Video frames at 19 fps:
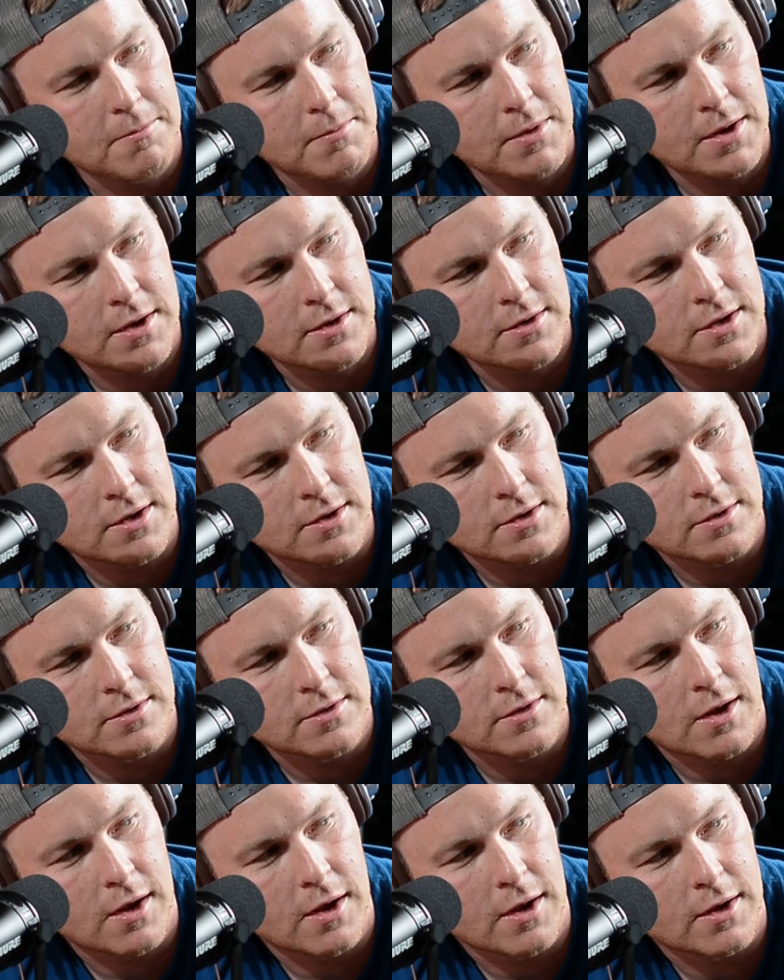mean to
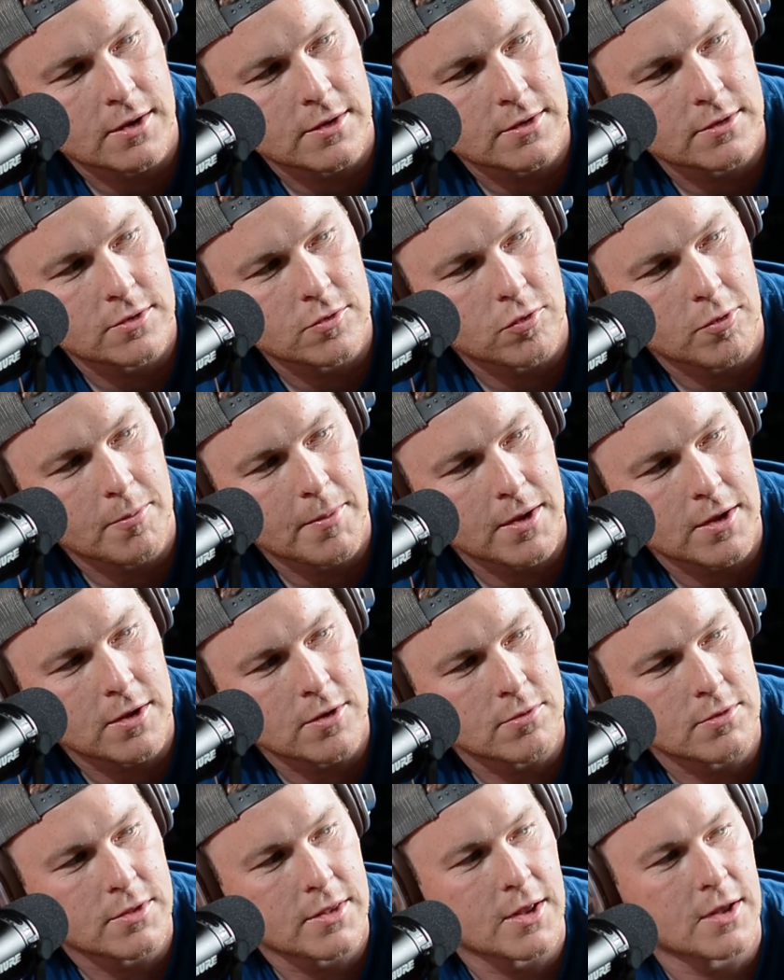torment you
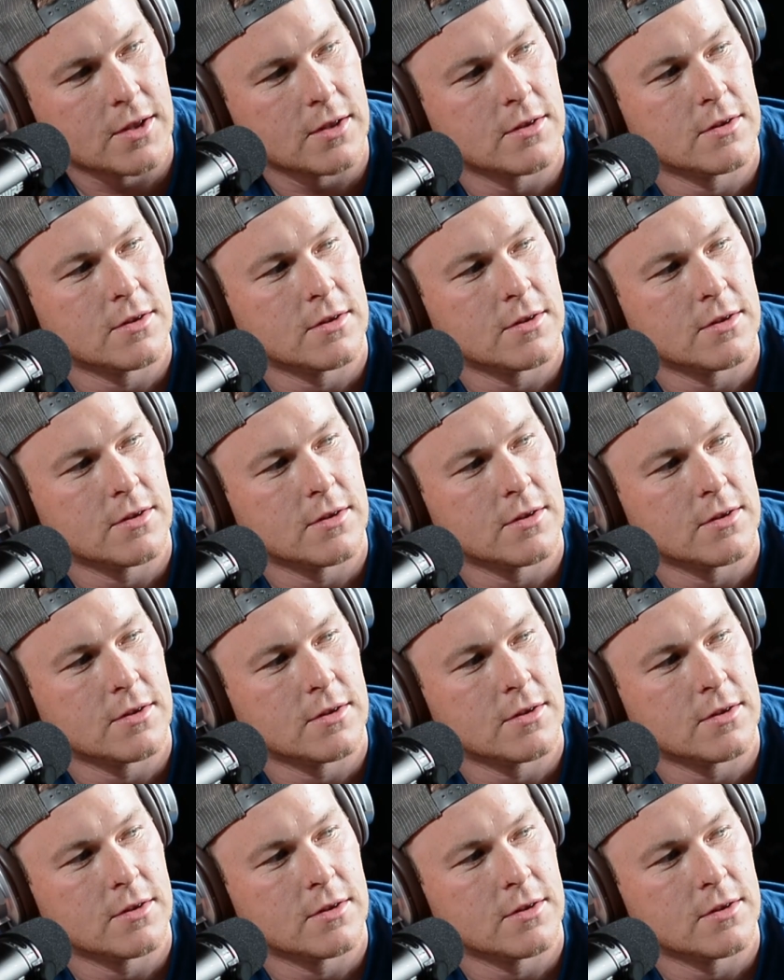with that.